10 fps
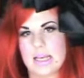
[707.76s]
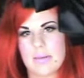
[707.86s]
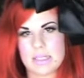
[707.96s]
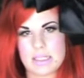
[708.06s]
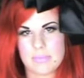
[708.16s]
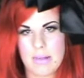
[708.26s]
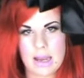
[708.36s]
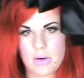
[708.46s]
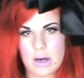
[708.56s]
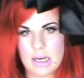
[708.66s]
same as the
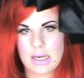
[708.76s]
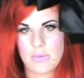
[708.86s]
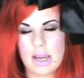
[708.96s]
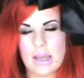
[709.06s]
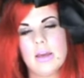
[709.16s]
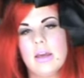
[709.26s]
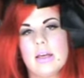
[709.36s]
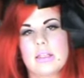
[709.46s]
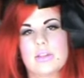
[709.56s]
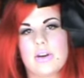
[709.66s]
MAC one anyway.
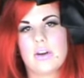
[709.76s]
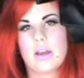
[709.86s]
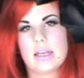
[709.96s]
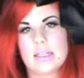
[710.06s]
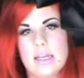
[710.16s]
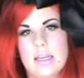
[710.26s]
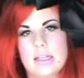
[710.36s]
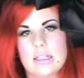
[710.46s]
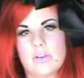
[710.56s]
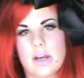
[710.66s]
So a tint
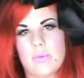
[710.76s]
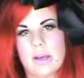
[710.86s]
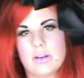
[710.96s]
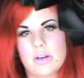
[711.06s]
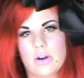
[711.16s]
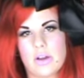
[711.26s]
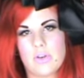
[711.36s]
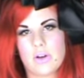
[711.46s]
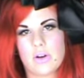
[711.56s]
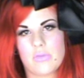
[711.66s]
is a great way to go if
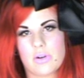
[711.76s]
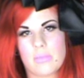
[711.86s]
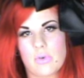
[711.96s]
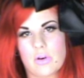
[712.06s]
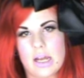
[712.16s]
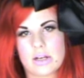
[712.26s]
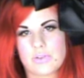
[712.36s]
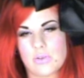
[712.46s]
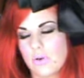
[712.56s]
you're going for a more natural